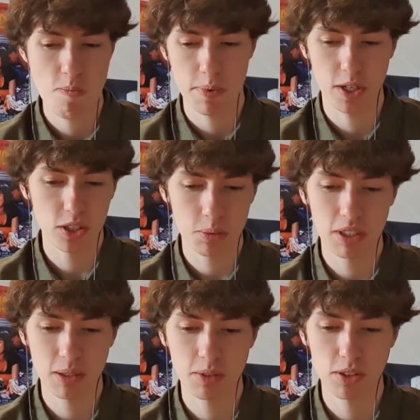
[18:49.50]
But then also
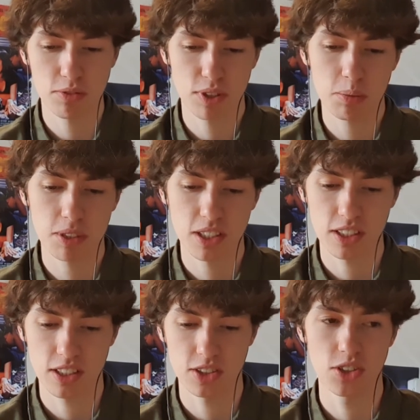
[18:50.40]
because I'm doing film studies
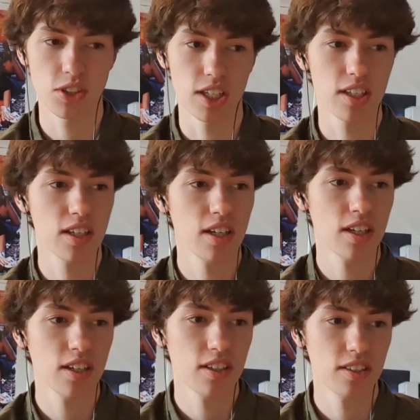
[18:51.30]
in uni,
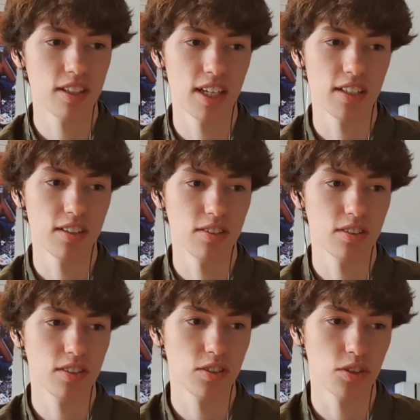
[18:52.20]
then
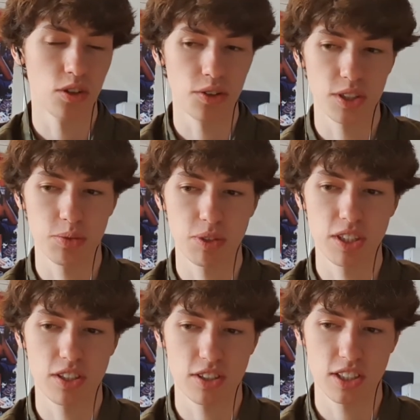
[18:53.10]
doing all this
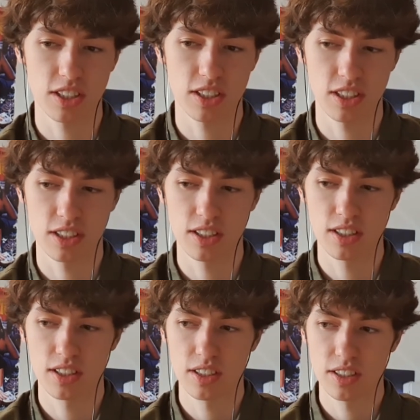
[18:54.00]
research into
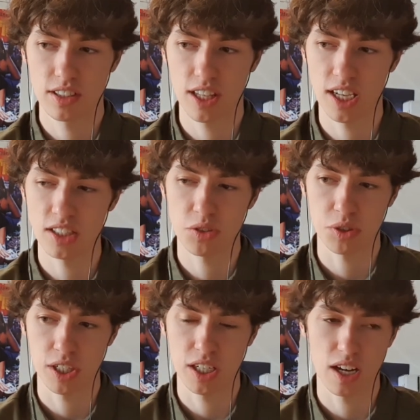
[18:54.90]
the
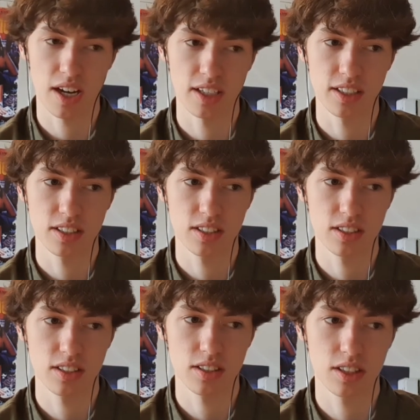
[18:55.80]
history and
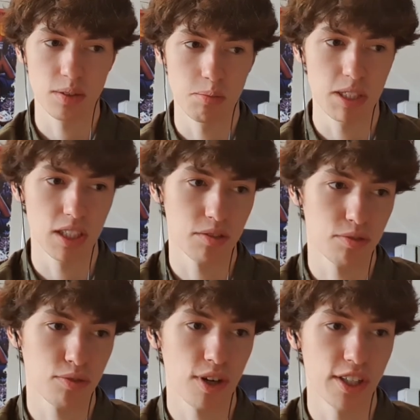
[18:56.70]
the meaning of
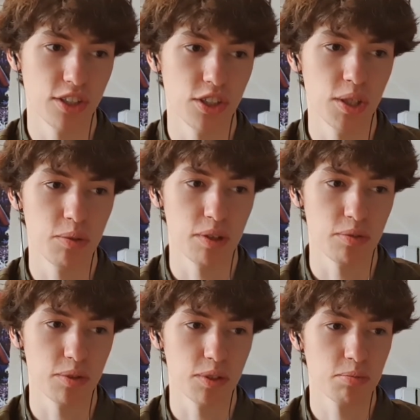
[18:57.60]
French New Wave
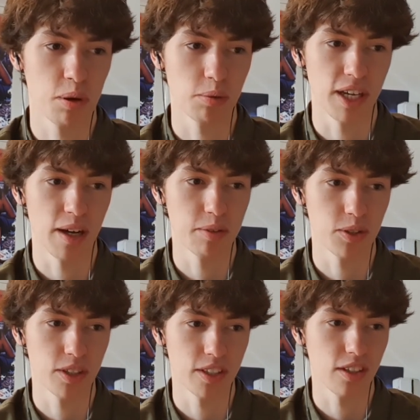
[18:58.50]
would probably help me
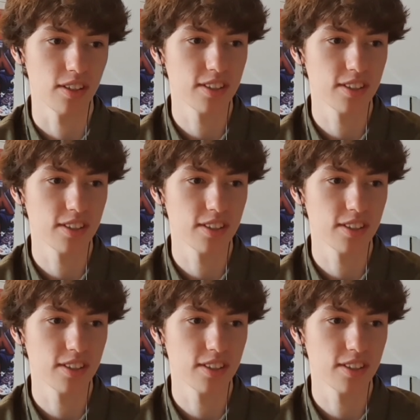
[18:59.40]
quite a lot.